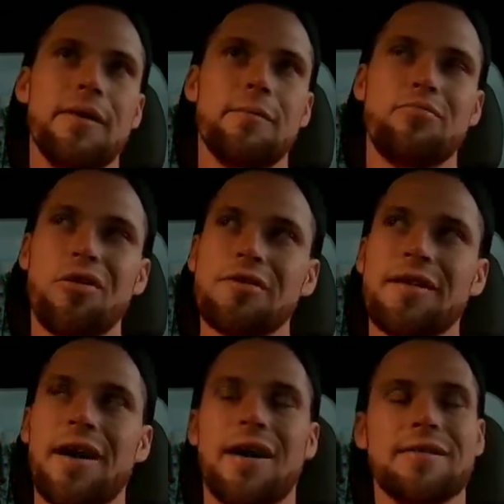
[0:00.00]
it brought
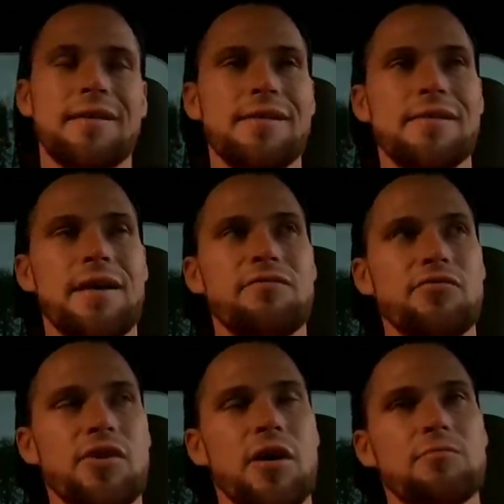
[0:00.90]
the octane
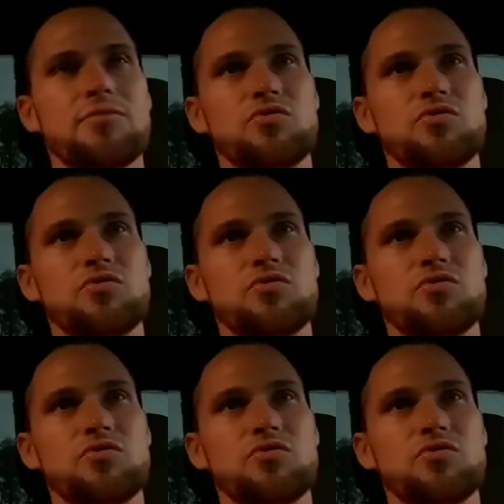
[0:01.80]
levels up